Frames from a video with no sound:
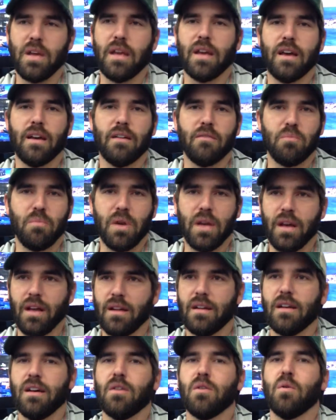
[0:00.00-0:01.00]
We have
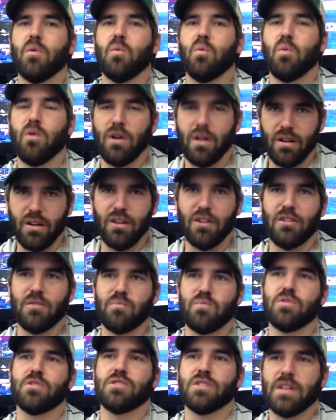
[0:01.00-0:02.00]
been
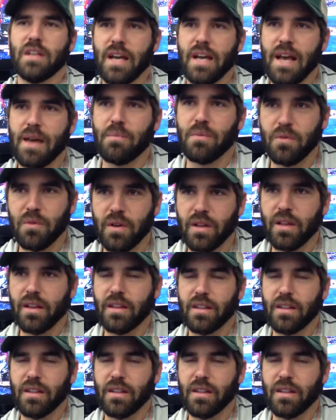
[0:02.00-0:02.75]
100% happy with it.